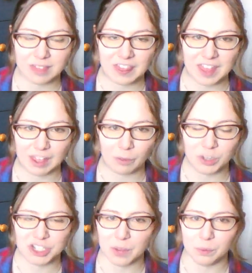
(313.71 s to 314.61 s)
thing,
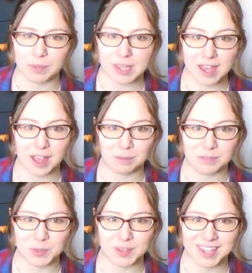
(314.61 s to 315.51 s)
which I will be um,
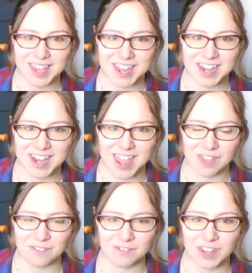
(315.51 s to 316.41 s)
doing in
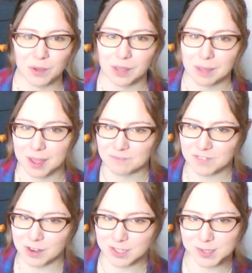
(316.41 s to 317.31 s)
a video coming up
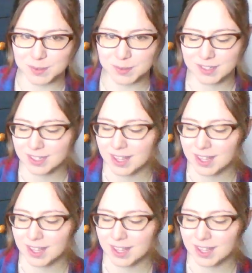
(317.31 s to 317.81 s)
very soon,